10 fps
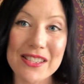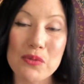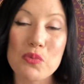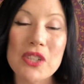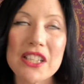is
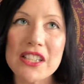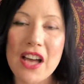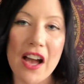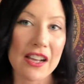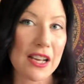really
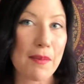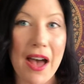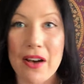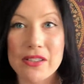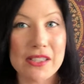talking
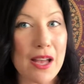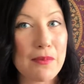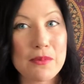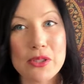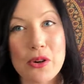about
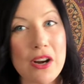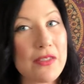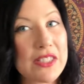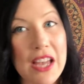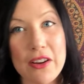some sort
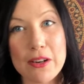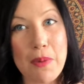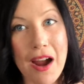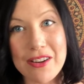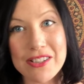of sacred
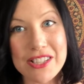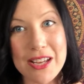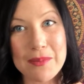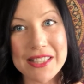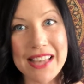
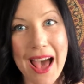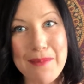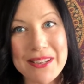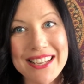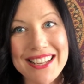partnership that's
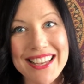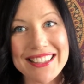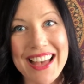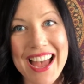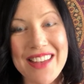happening in
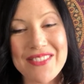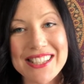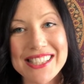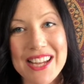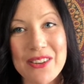life
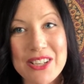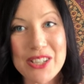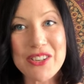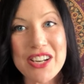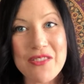and sacred
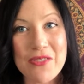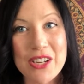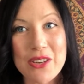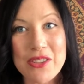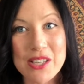union for
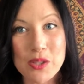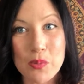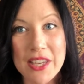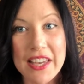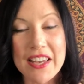you this
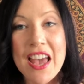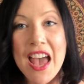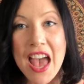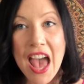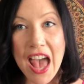week.
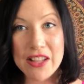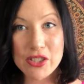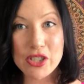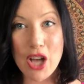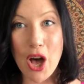And
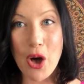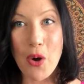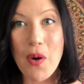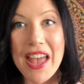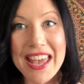
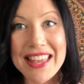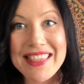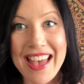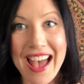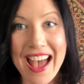so in
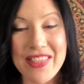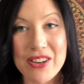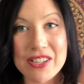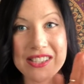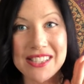that,
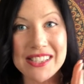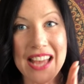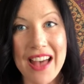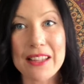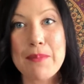there's this
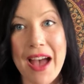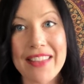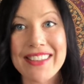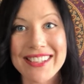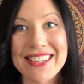
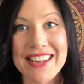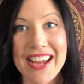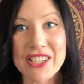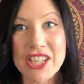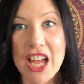telepathic
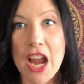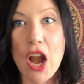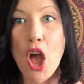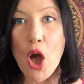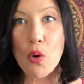
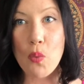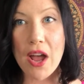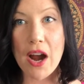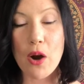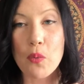connection
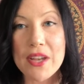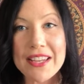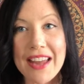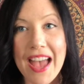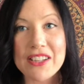where we
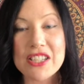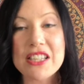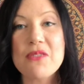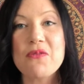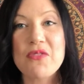can
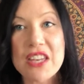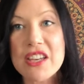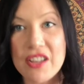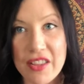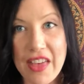actually
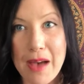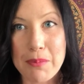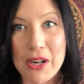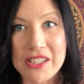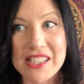feel
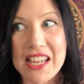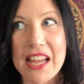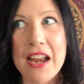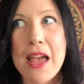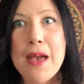that person